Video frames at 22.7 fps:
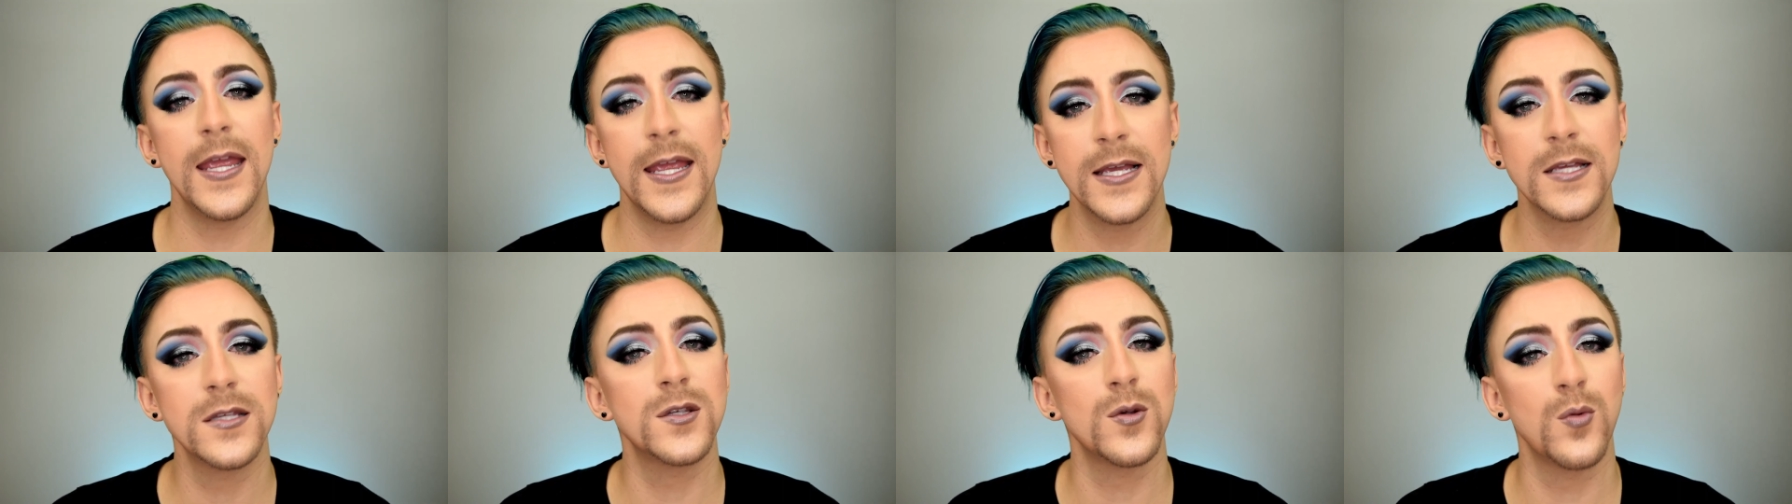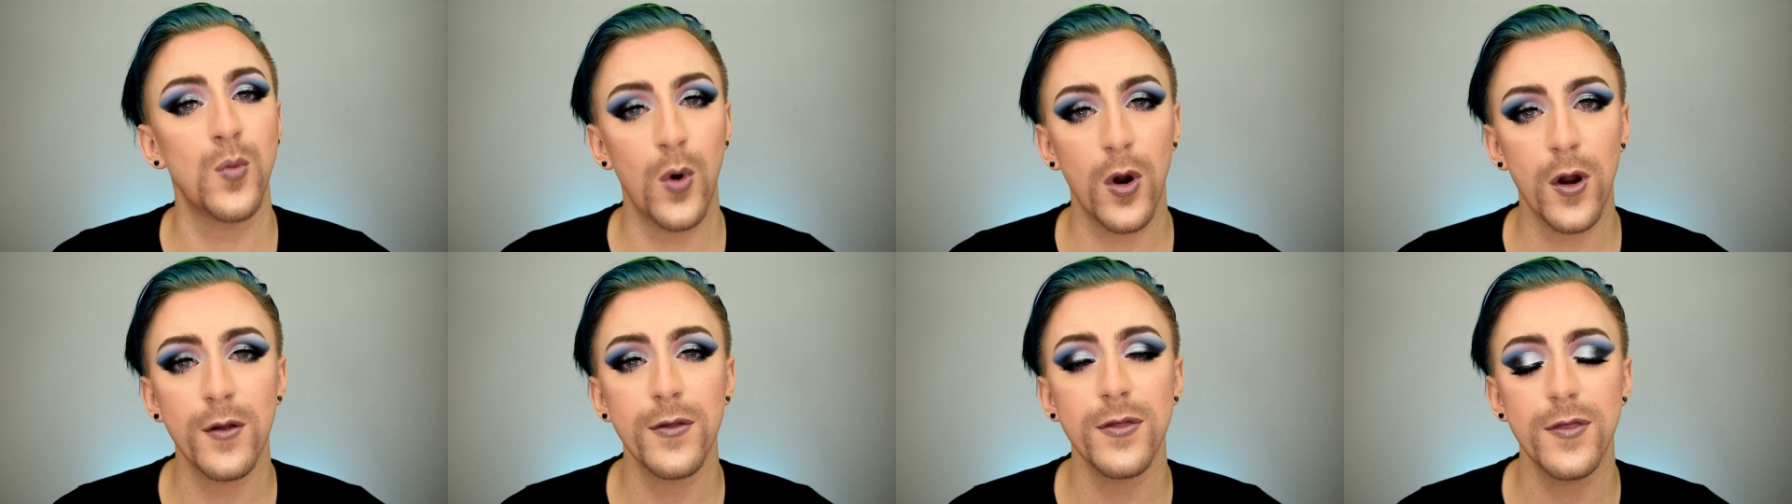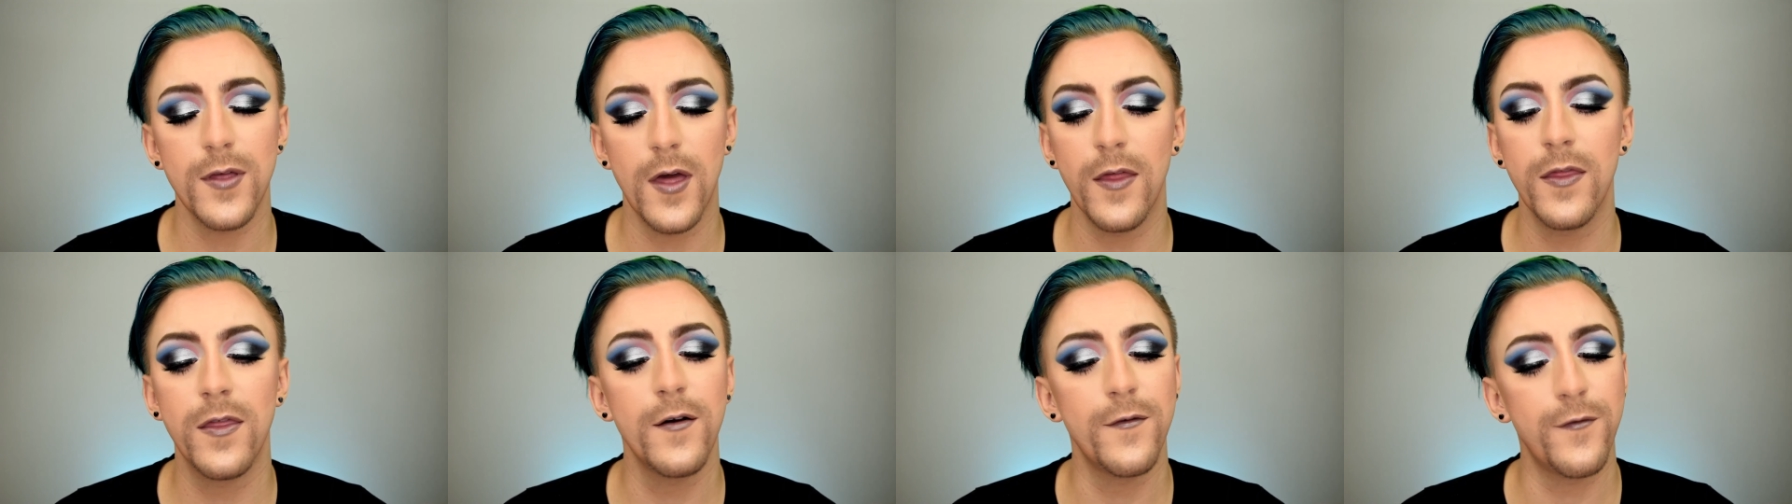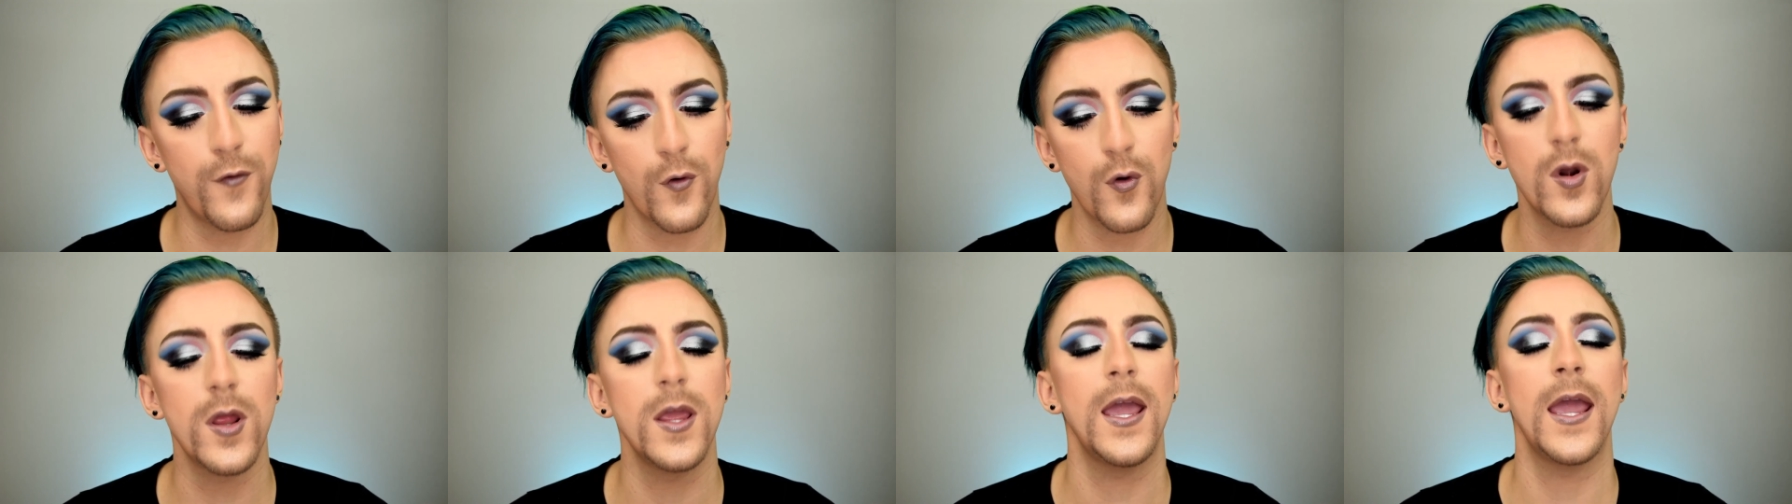is worth the
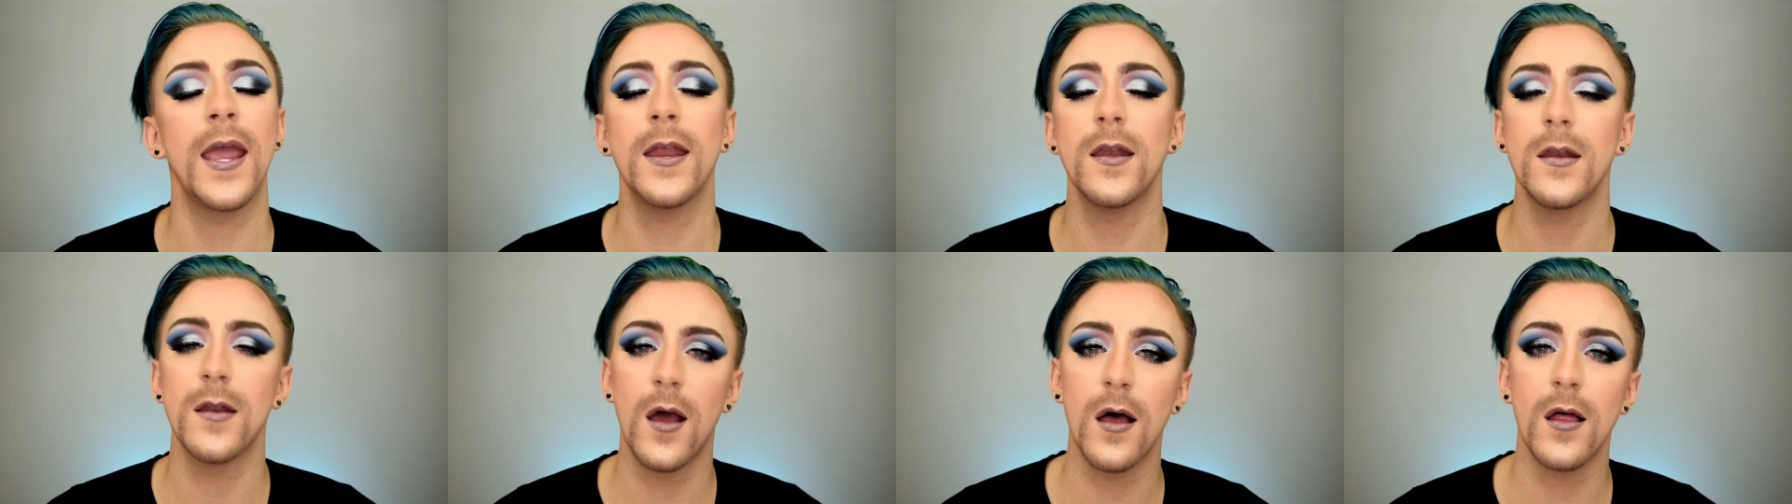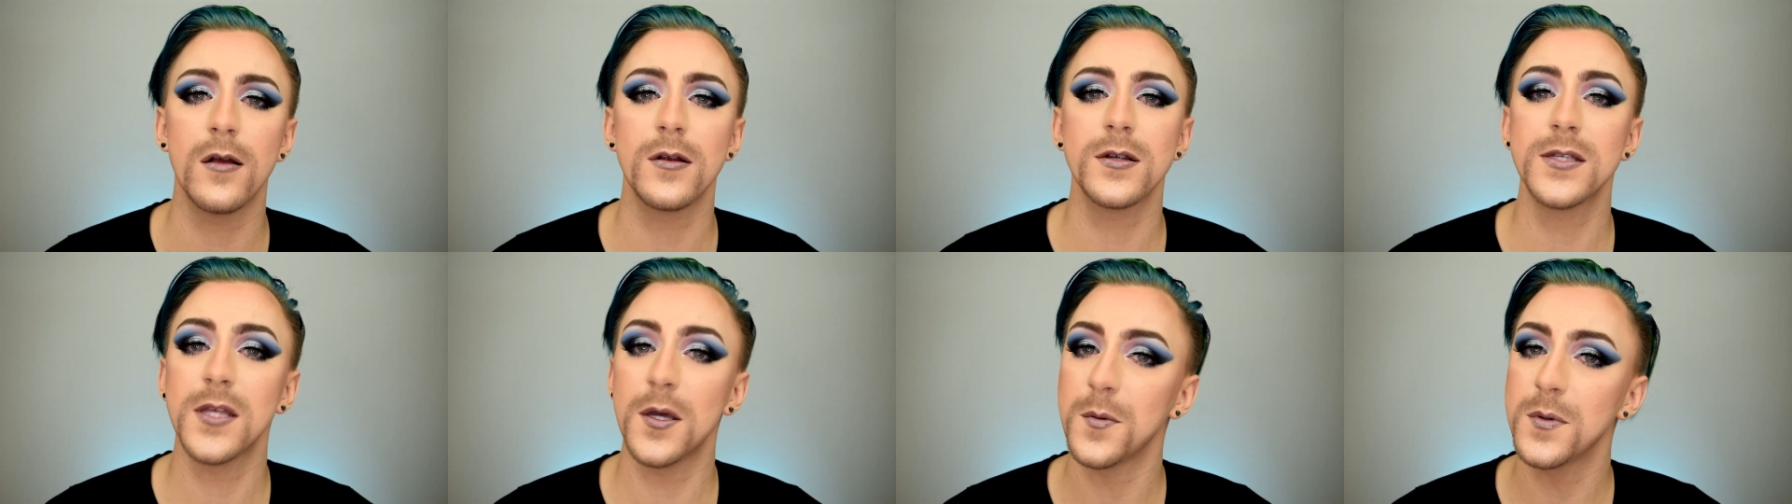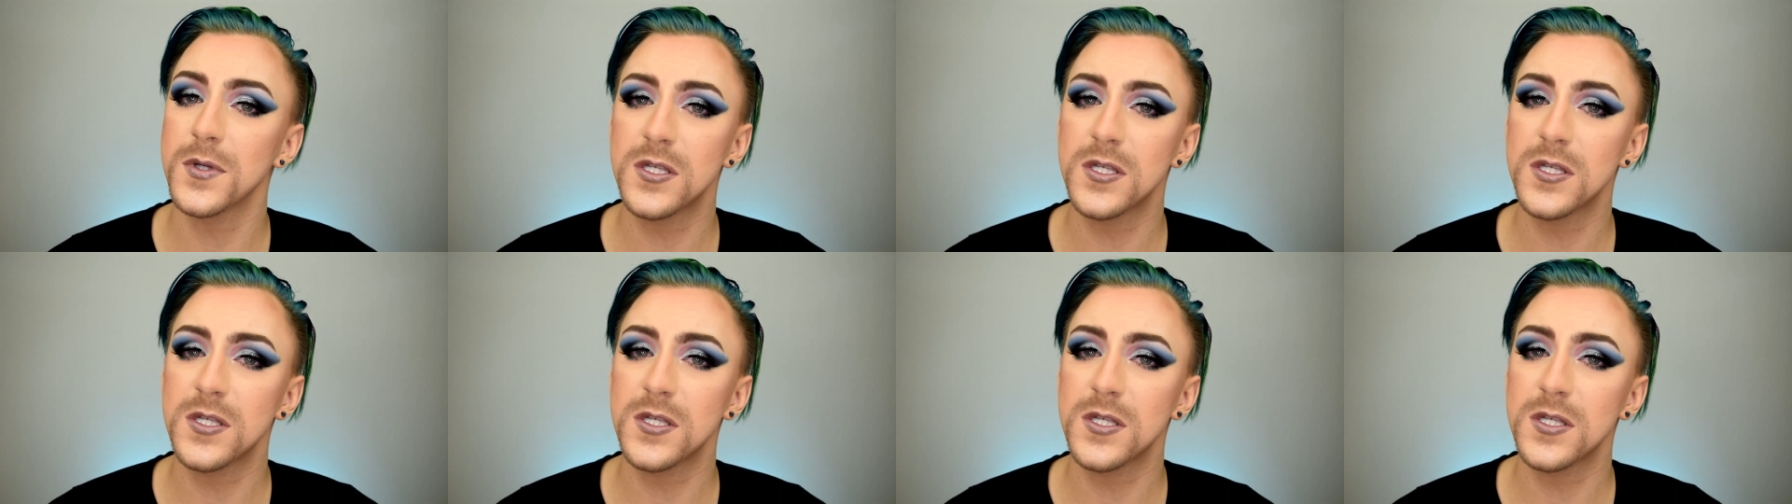$48 that